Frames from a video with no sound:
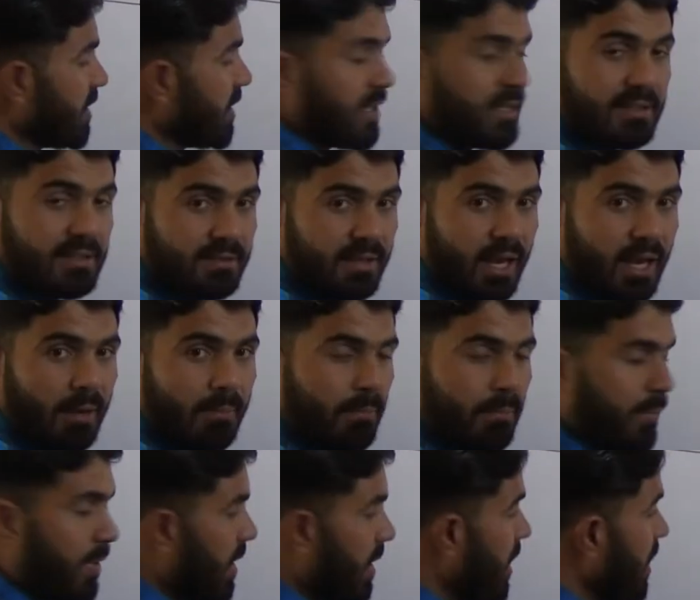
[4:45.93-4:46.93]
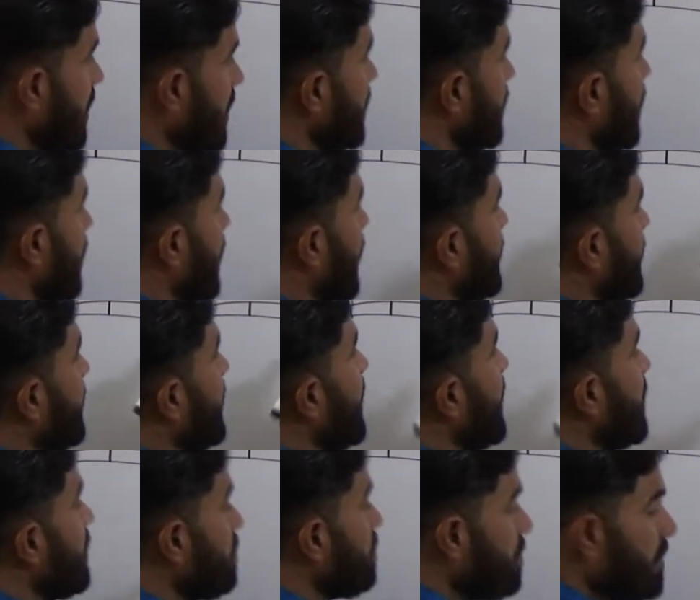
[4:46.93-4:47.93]
enzyme.
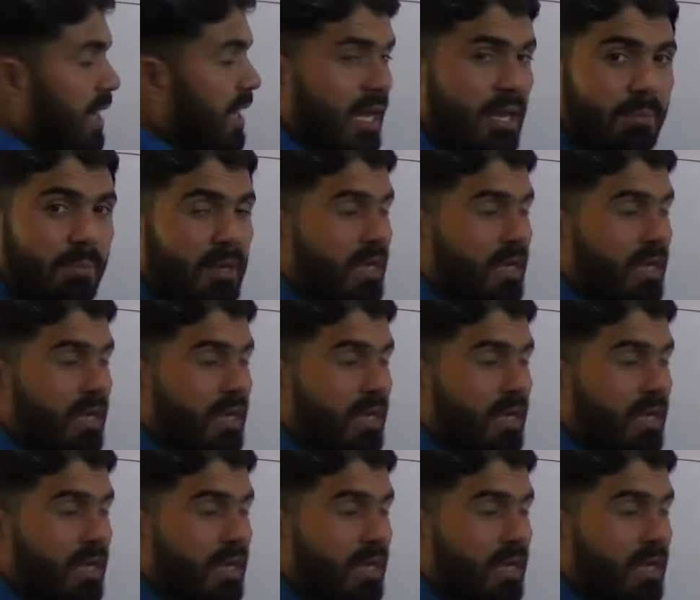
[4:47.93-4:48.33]
There may